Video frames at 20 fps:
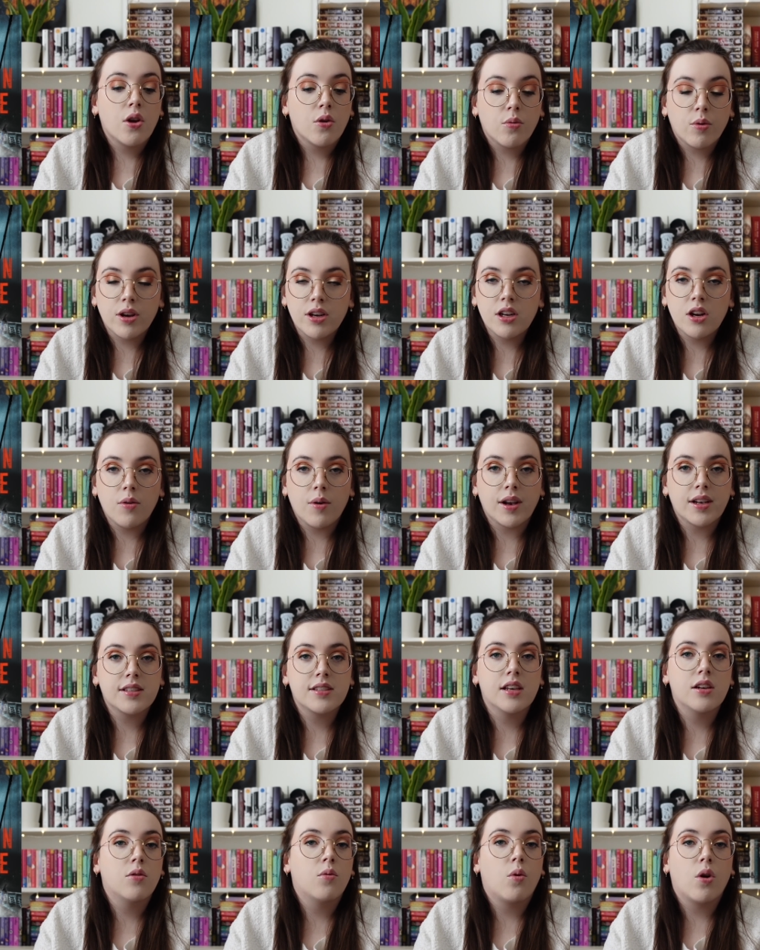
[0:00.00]
Read No
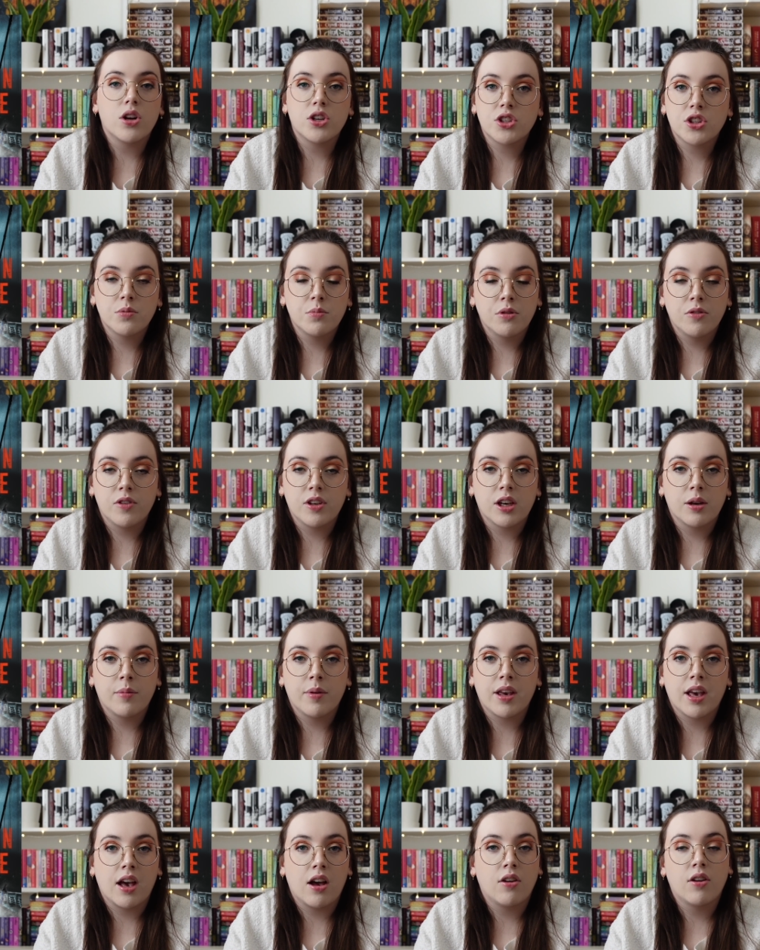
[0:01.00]
Exit, watch the movie
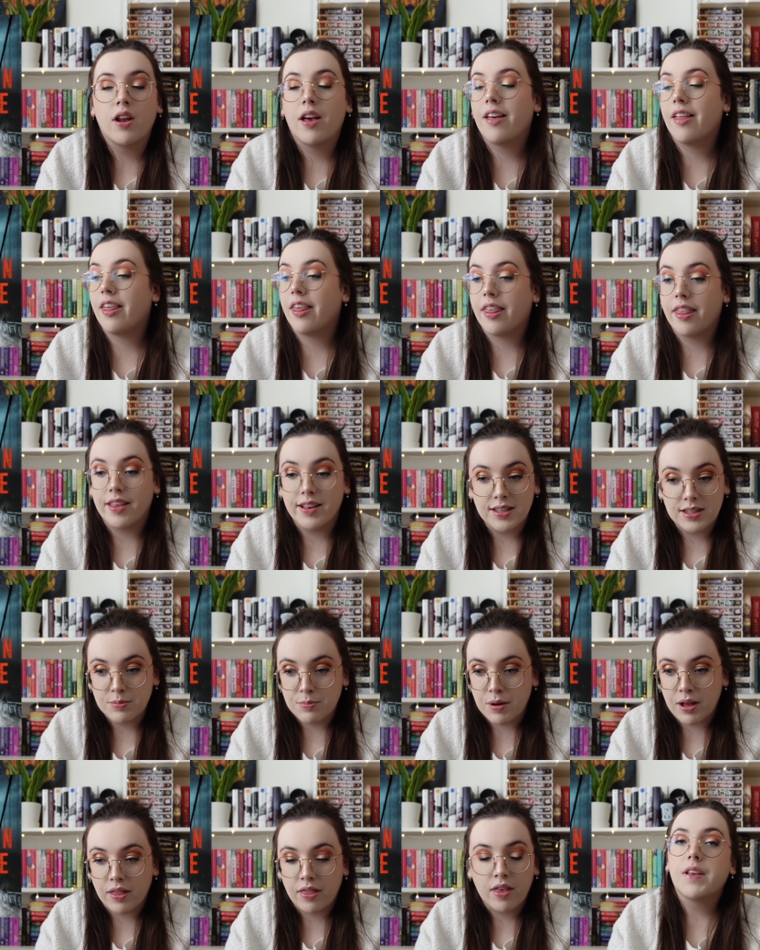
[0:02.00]
coming out this
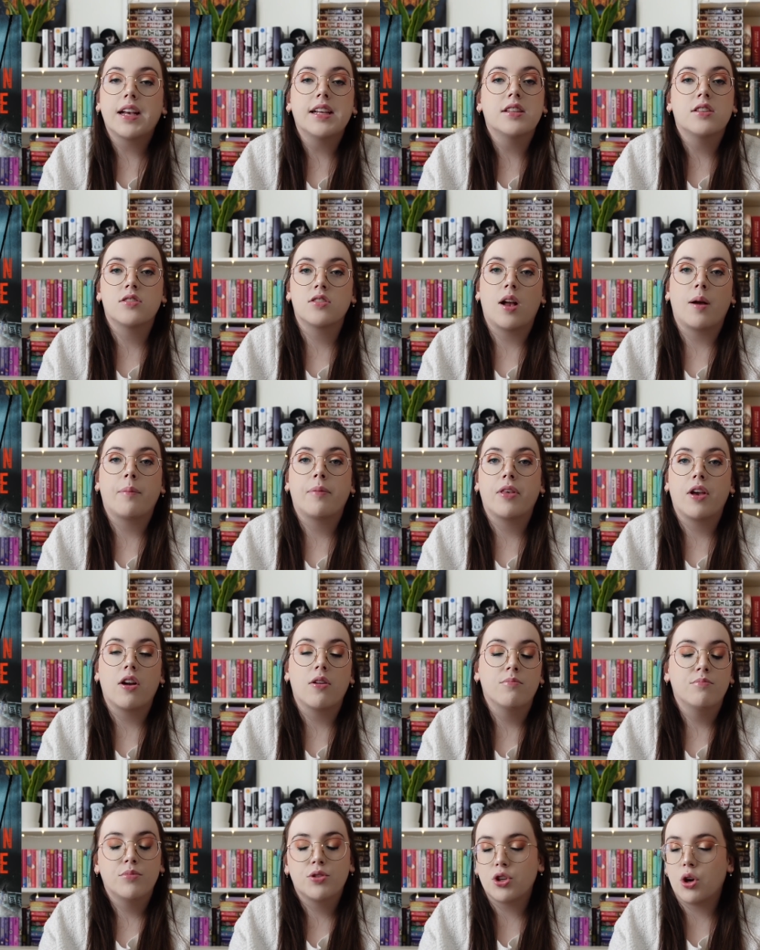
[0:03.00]
month, and stop
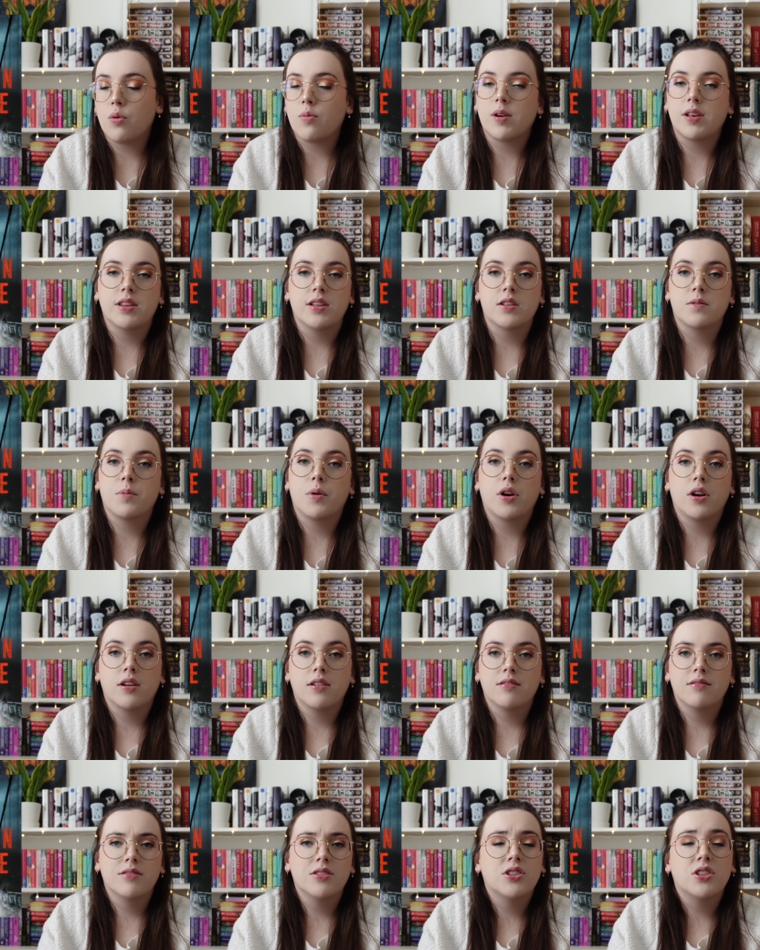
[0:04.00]
there. Don't read this book.
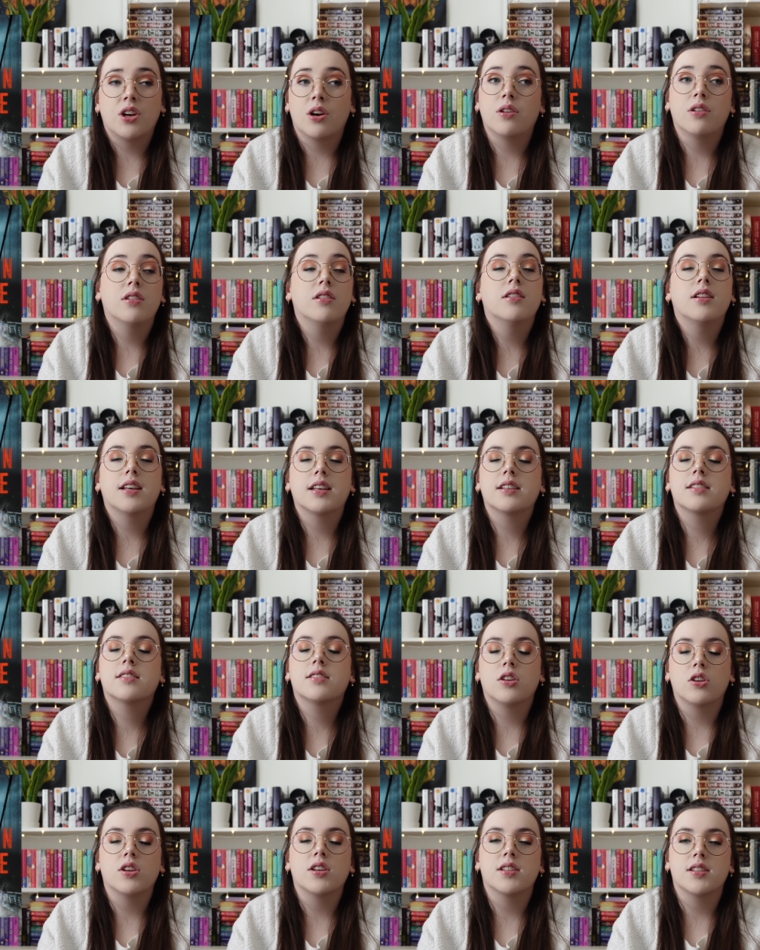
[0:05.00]
Don't. Like,
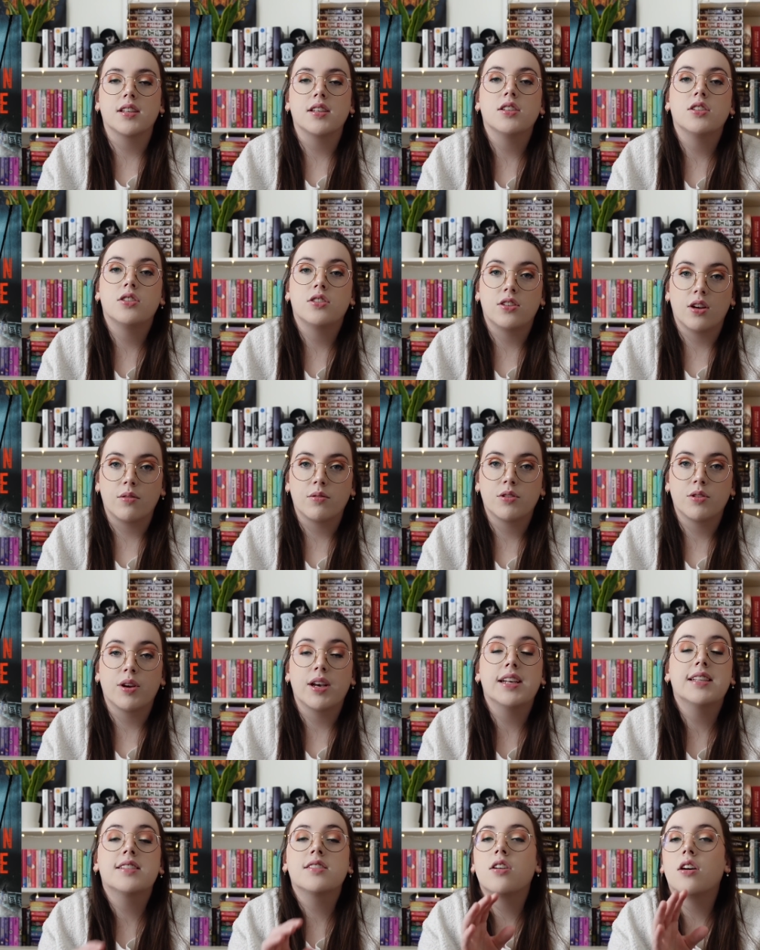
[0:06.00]
seriously, don't do it.
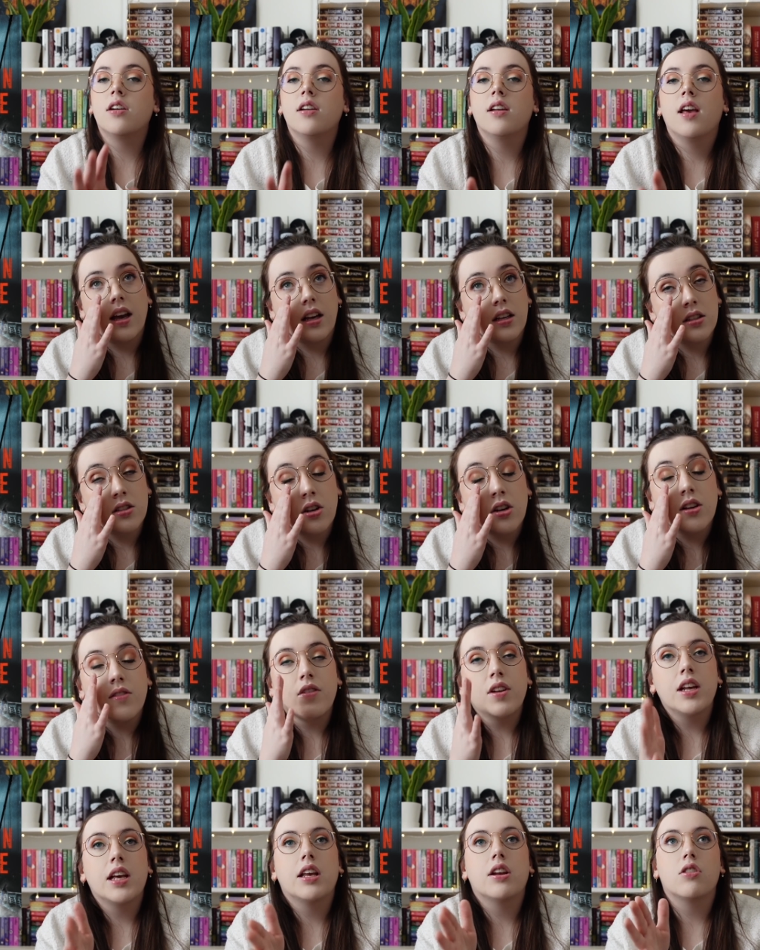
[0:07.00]
It's not, it's not
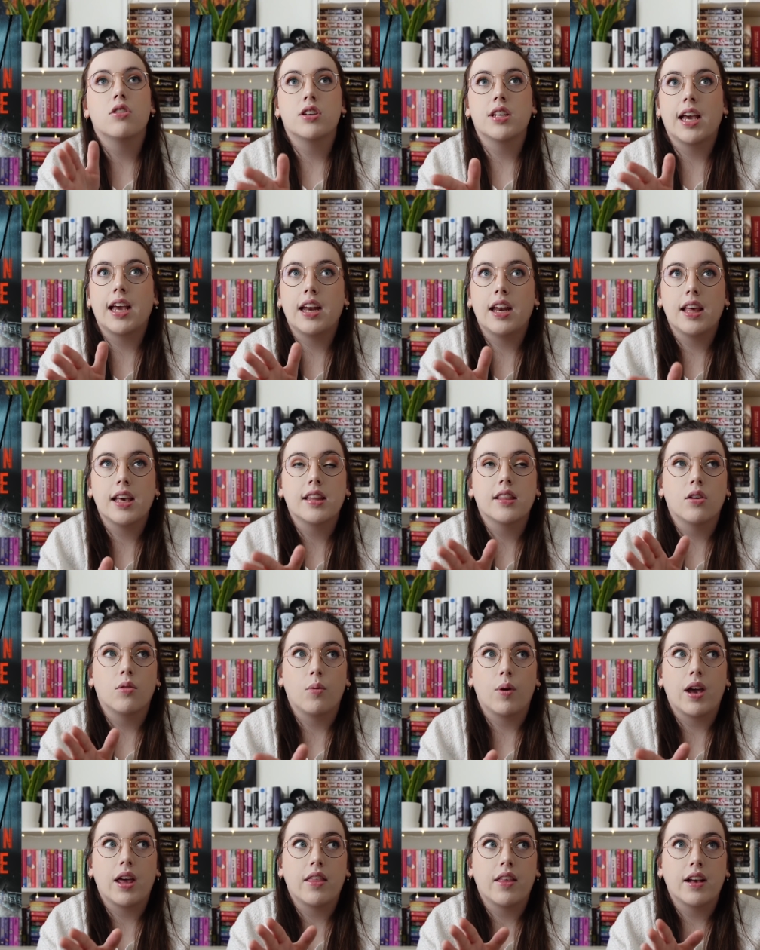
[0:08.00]
even entertaining in the
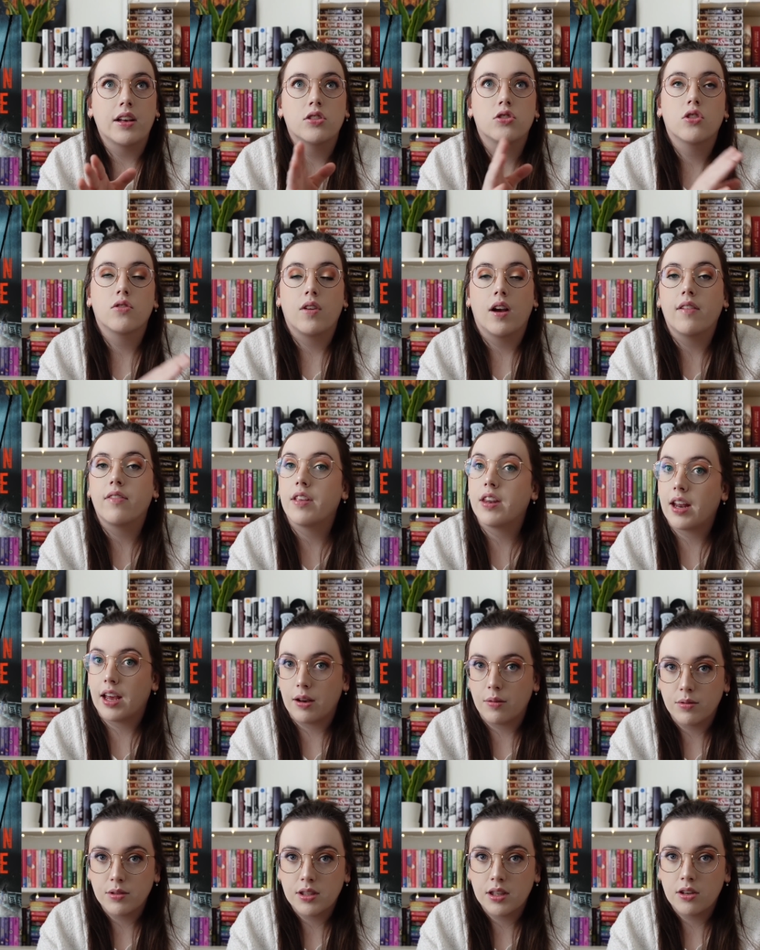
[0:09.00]
way that Survive the
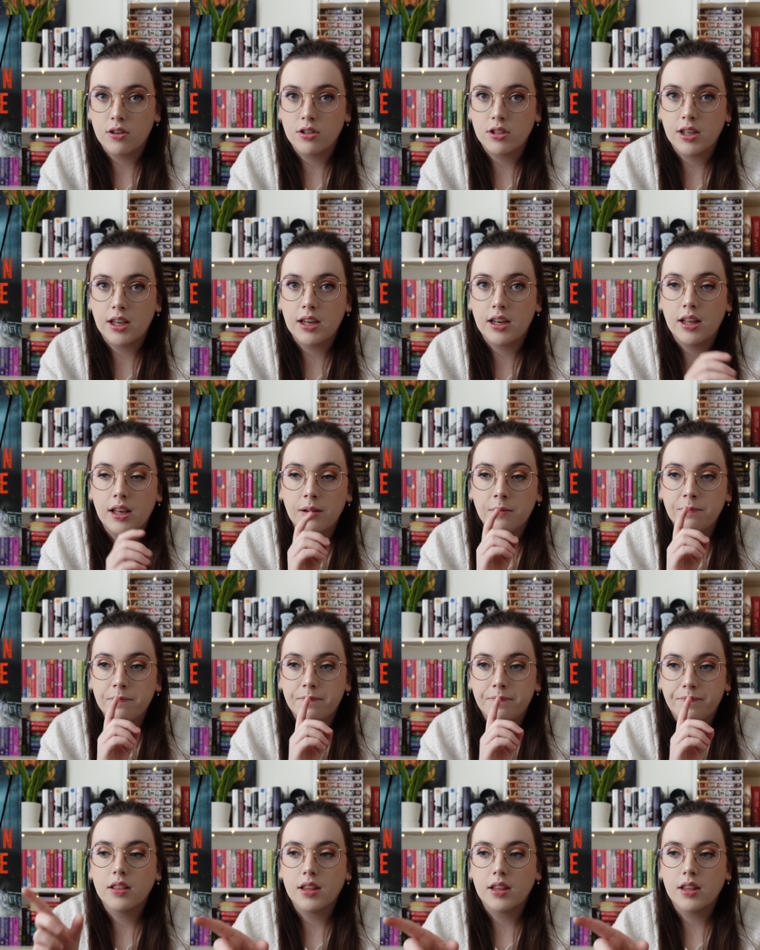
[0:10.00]
Night was entertaining.